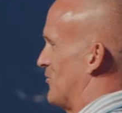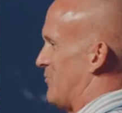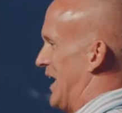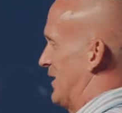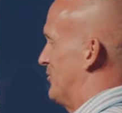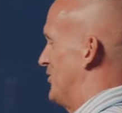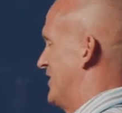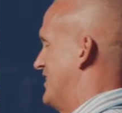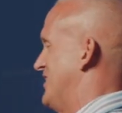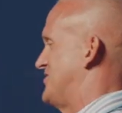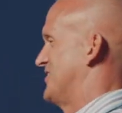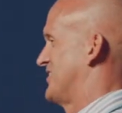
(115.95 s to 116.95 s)
Bible, and
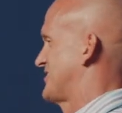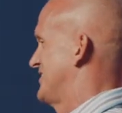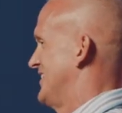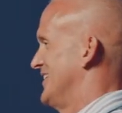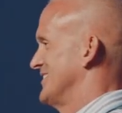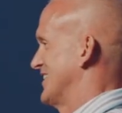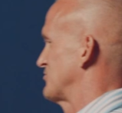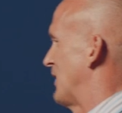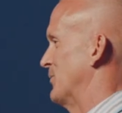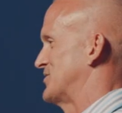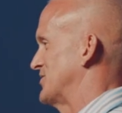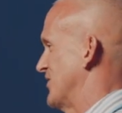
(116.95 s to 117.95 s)
it's just, that's why
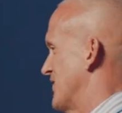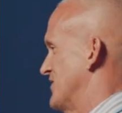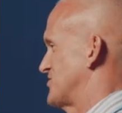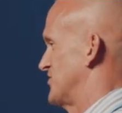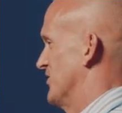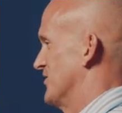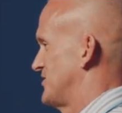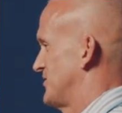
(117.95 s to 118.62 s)
we started this church.